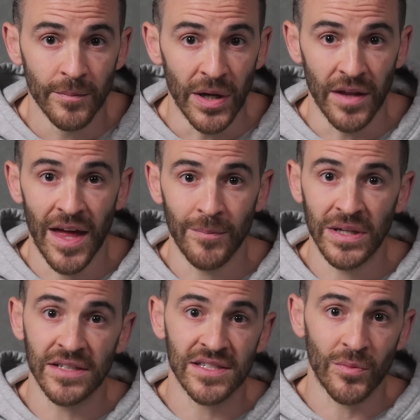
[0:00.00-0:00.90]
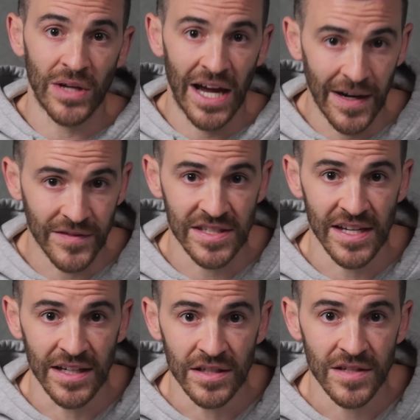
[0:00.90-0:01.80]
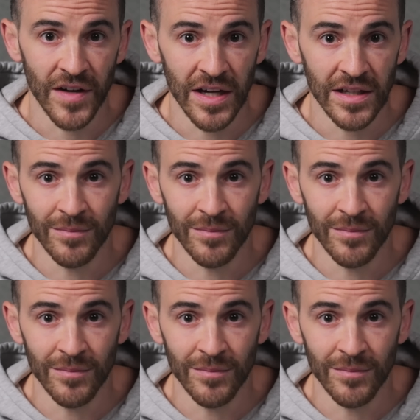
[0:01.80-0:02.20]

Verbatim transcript: But that means that we have to stay in this fight.